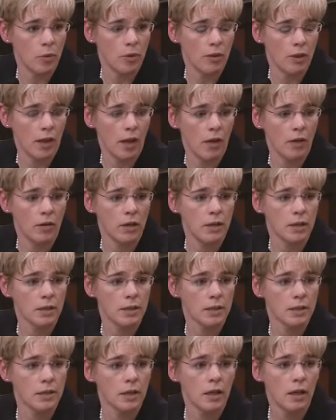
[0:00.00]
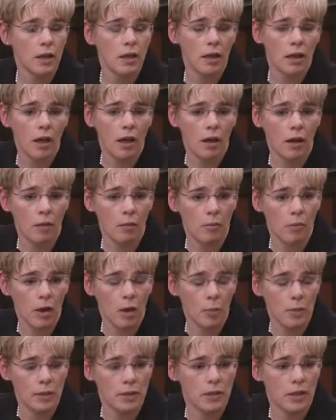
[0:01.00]
with the counties,
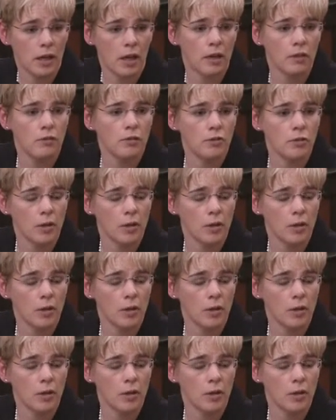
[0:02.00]
helping to kind of